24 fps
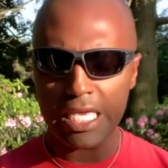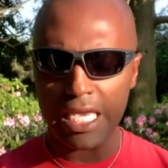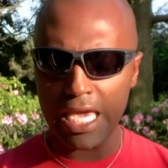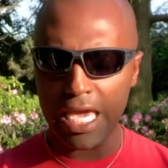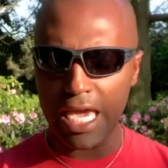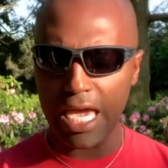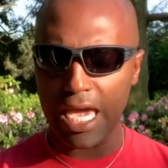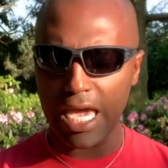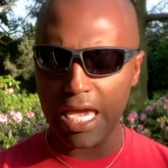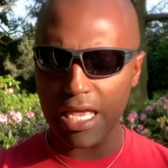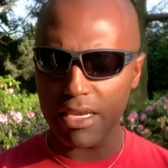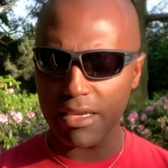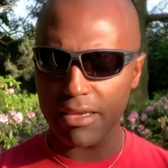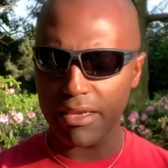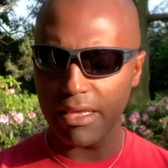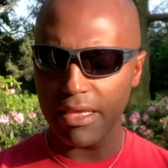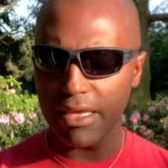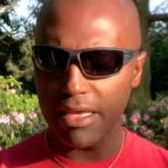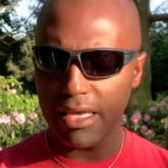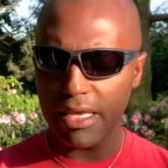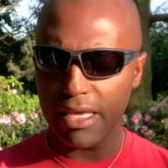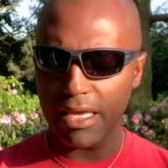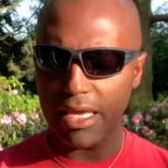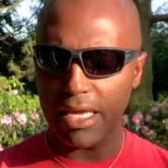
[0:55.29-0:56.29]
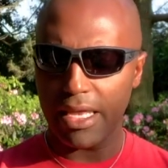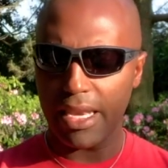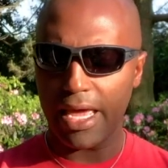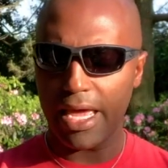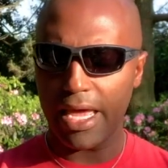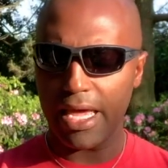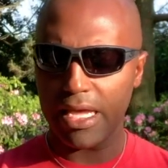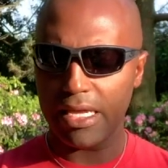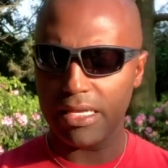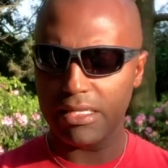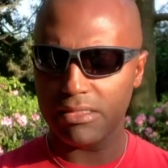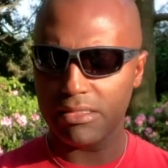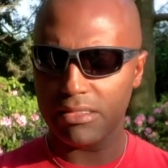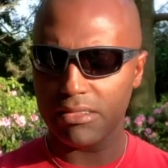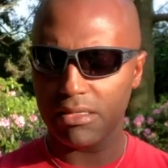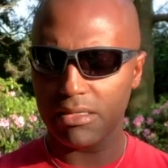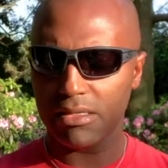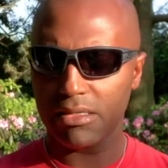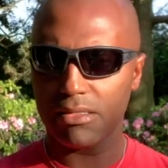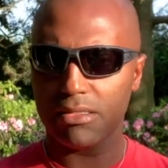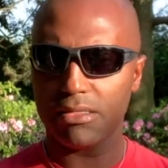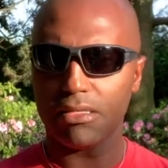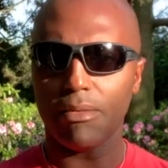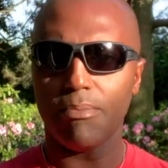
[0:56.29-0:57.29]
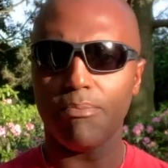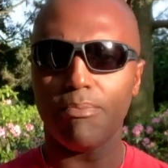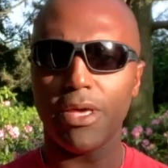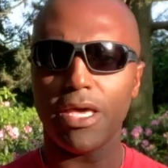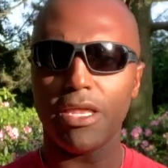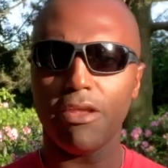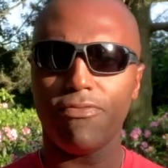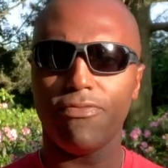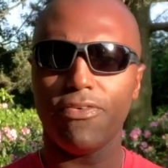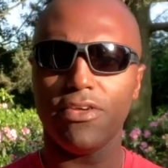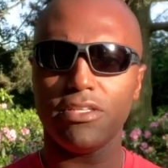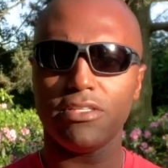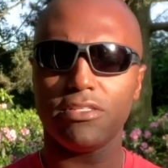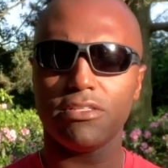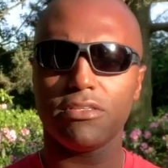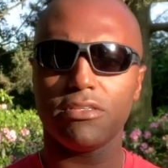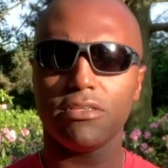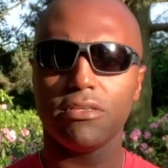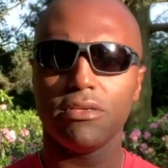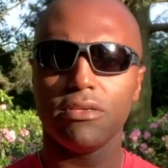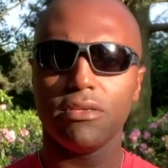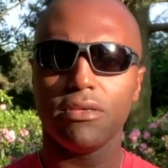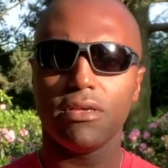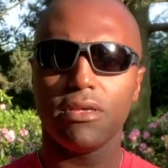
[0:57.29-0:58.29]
And it has some benefits,